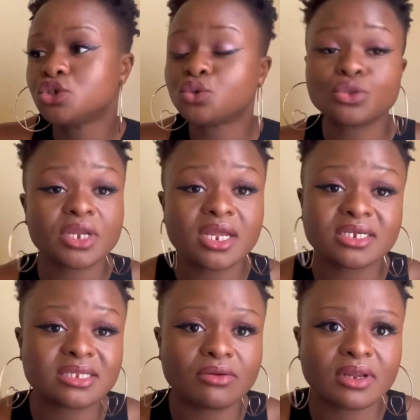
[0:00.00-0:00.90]
2-3
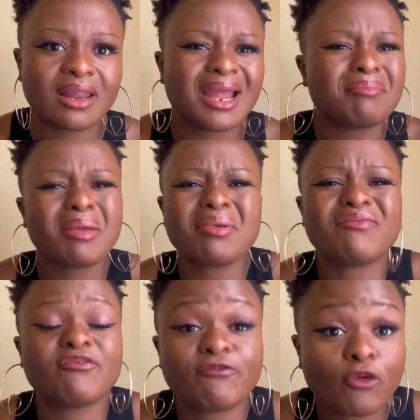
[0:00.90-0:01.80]
years down the line, maybe
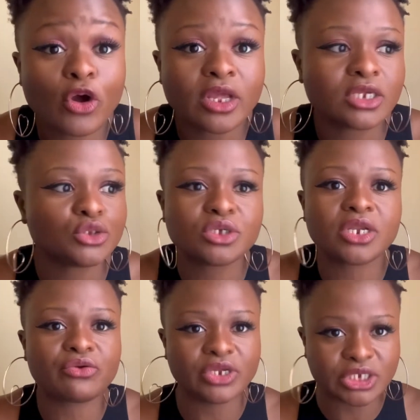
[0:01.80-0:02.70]
even 4 years, you
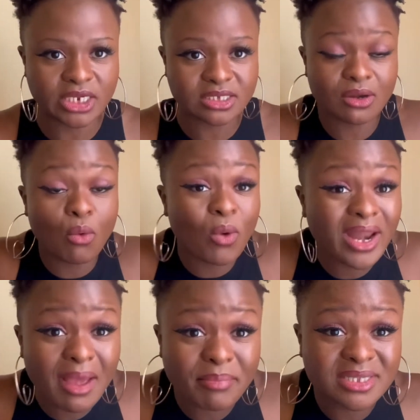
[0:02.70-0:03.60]
get rejected. What
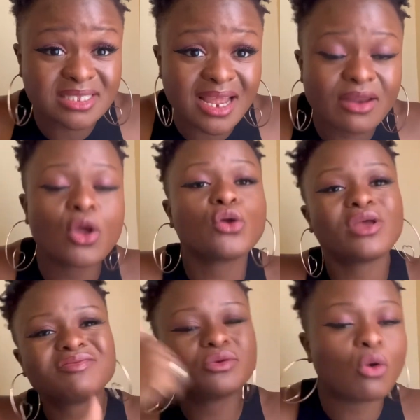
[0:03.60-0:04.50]
happens then? You
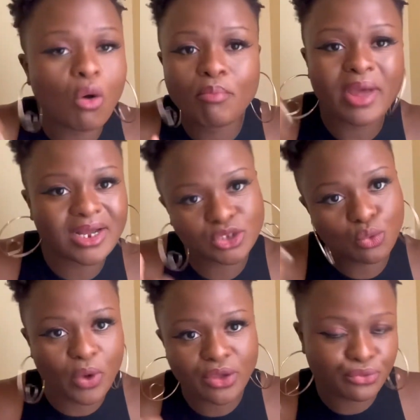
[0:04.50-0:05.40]
have to go back to
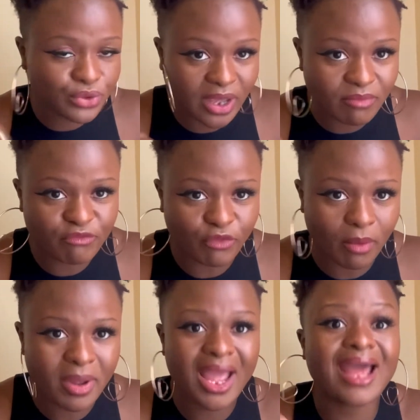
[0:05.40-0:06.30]
where you came
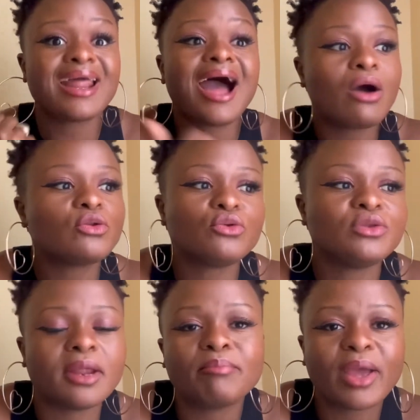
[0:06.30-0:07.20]
from. And how do you
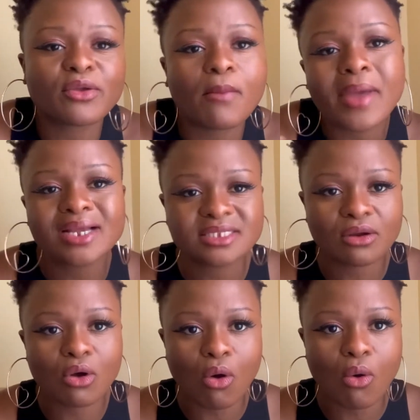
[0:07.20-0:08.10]
then pack your bags and
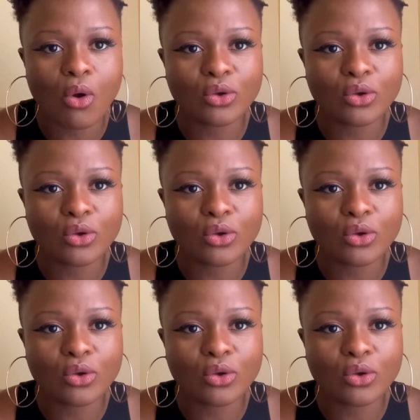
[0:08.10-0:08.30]
go?